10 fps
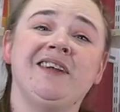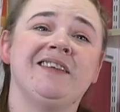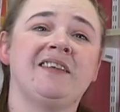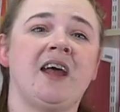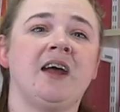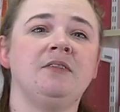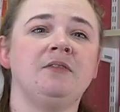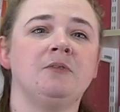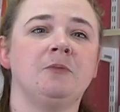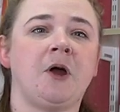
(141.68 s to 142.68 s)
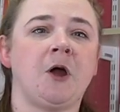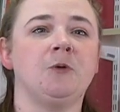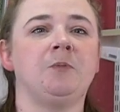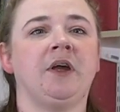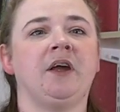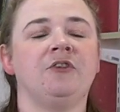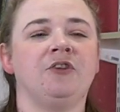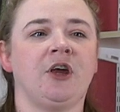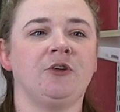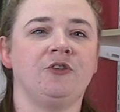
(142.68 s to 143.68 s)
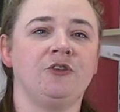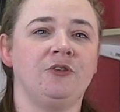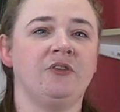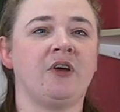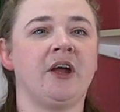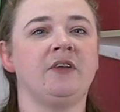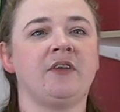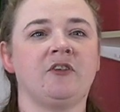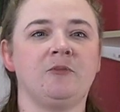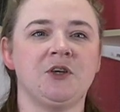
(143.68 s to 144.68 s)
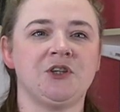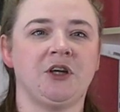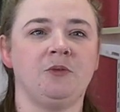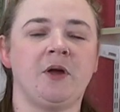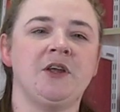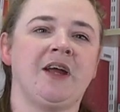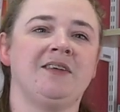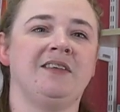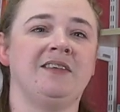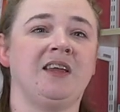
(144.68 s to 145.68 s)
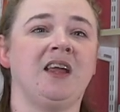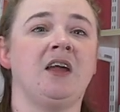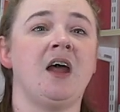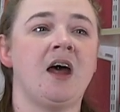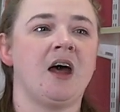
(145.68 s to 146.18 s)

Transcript: year 10, we're hoping to go to the New Designers exhibition, where you get to see